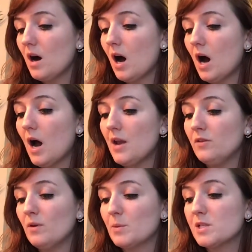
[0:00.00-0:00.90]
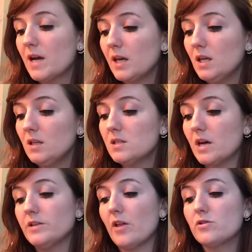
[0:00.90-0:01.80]
On November 2nd,
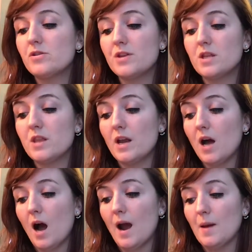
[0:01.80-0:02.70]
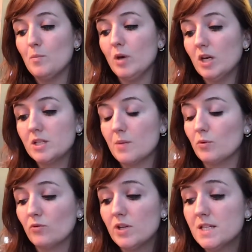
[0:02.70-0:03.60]
another thing that I picked up
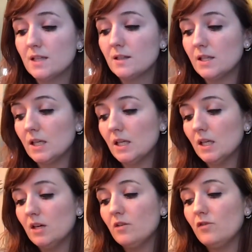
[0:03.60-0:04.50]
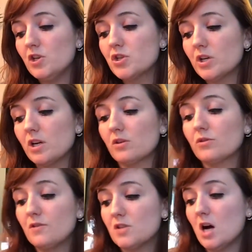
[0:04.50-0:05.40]
recently, featured in a
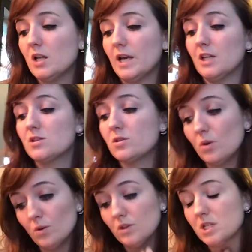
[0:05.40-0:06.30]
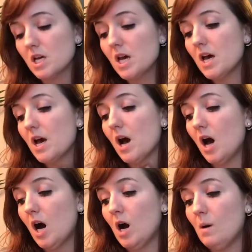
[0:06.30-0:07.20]
thrift haul and it sold,
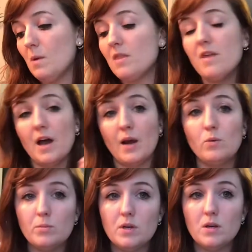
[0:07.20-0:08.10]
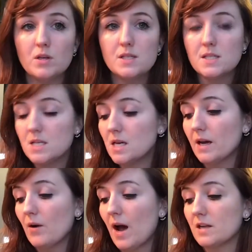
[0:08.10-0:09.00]
that I will be seeking
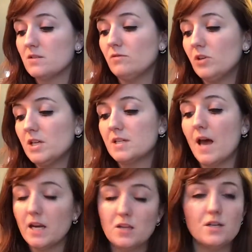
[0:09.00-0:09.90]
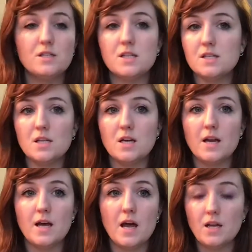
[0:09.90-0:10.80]
out actively is anything Disney
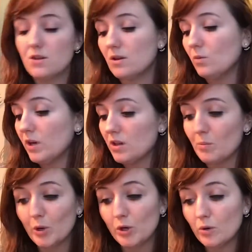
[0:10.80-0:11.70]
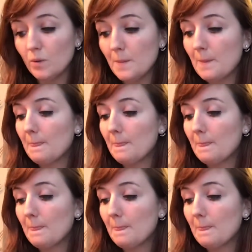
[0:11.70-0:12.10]
and anything Winnie the Pooh.